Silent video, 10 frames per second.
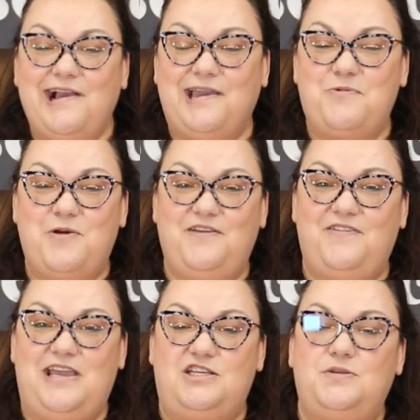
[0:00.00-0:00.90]
not get one of
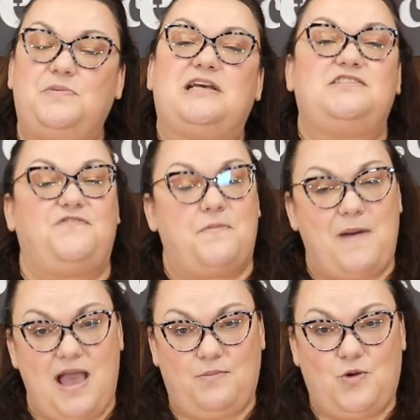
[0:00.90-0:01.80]
each? Because if you
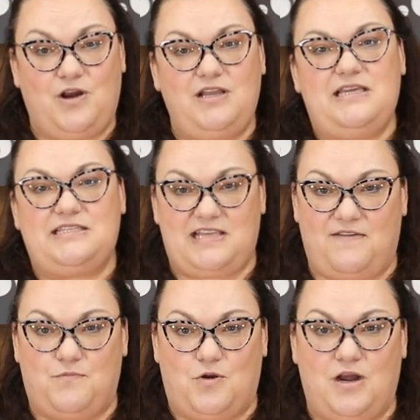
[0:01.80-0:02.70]
buy more, you
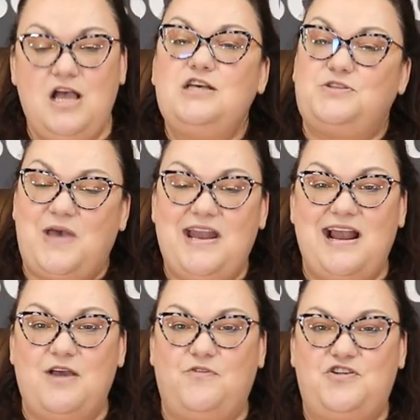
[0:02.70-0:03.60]
save more. So head on
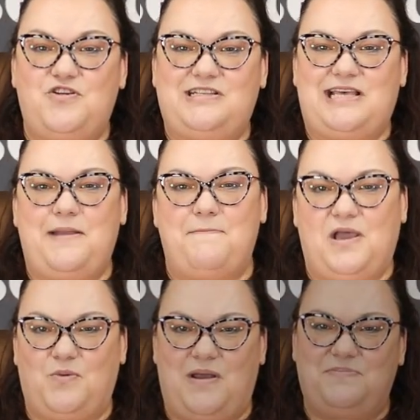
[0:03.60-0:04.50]
over to our site and
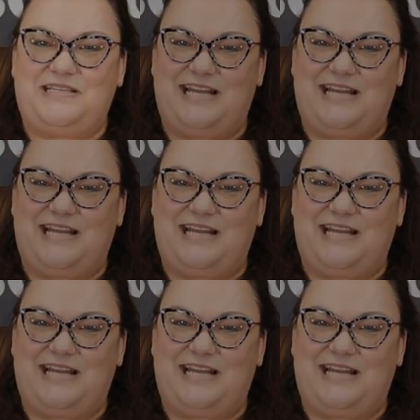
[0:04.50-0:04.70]
pick one up